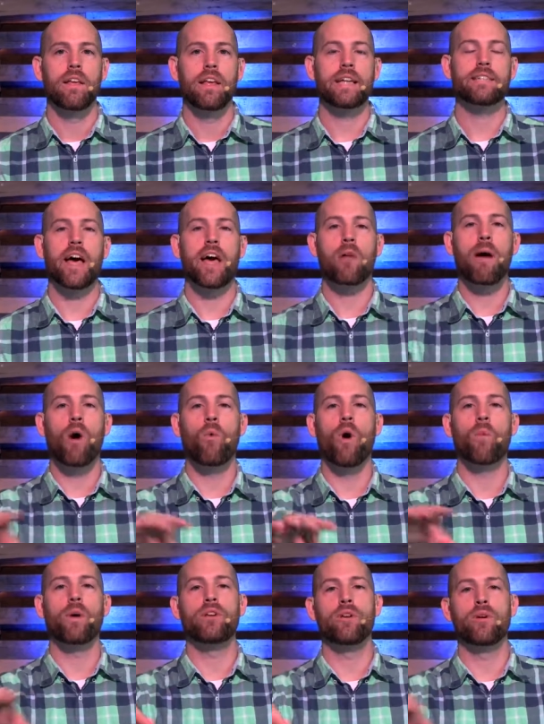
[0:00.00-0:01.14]
it's not about what
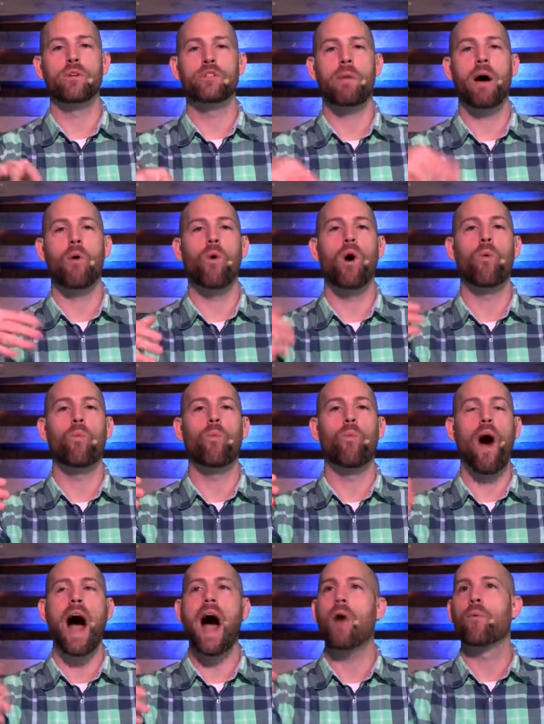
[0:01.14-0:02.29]
we do it's about what
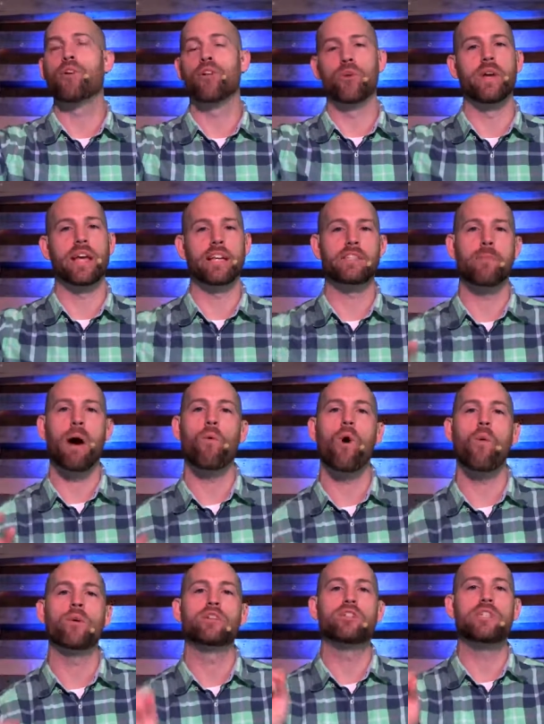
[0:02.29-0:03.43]
why we're doing it. it's about what
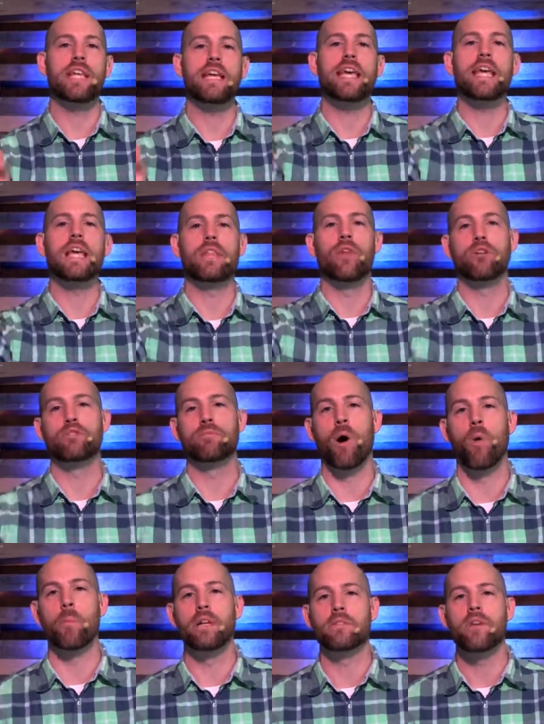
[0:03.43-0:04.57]
we're seeking in those
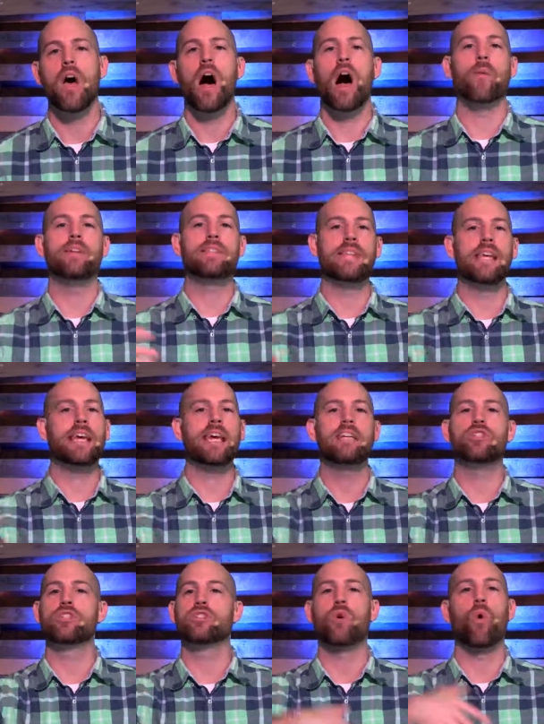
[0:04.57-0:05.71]
moments are we seeking
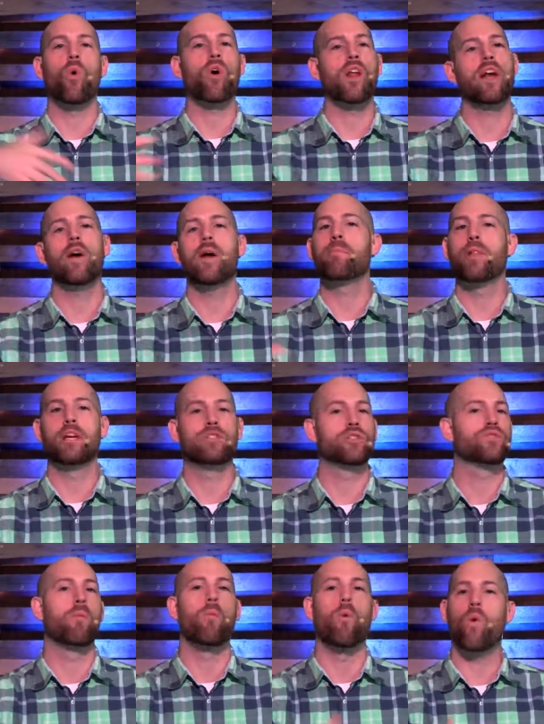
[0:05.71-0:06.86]
just the ordinary pleasures
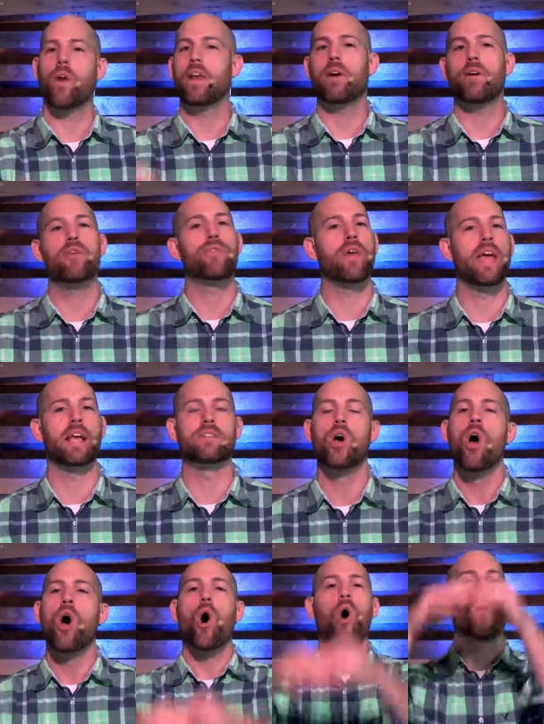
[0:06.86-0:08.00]
from ordinary things
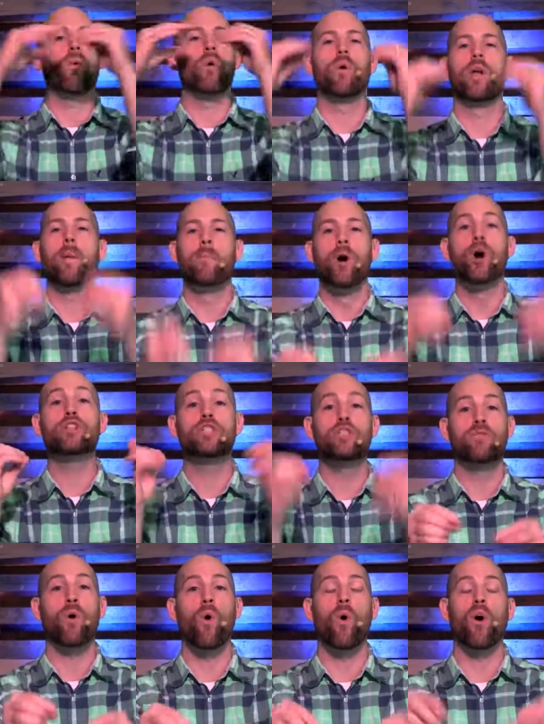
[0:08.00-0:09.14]
or are we wanting to push
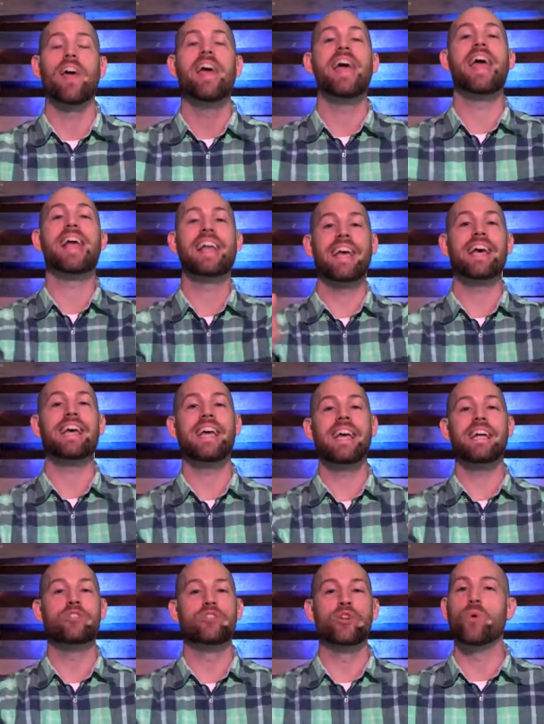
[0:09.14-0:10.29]
forward and get
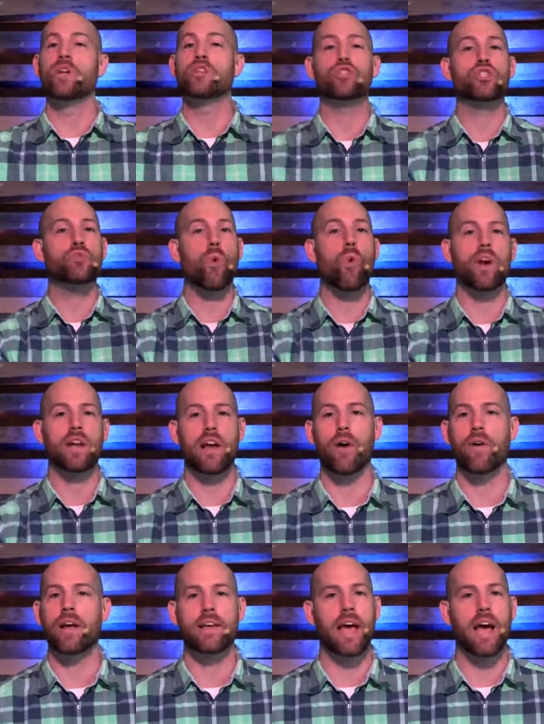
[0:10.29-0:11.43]
into
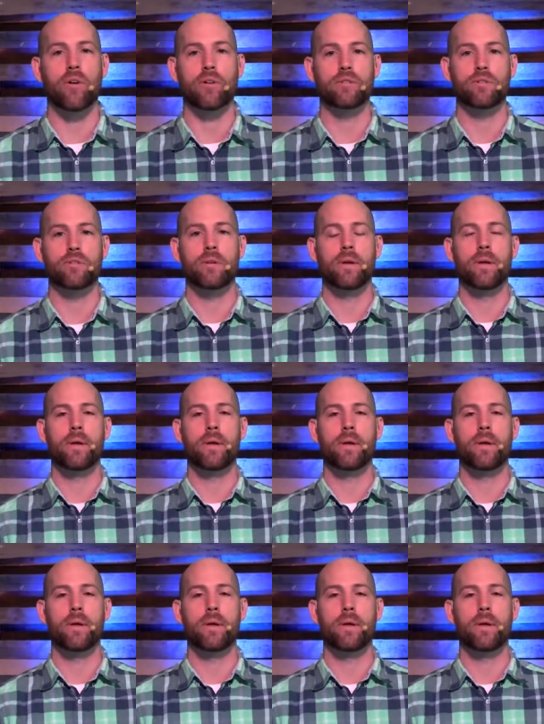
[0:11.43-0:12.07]
extraordinary encounters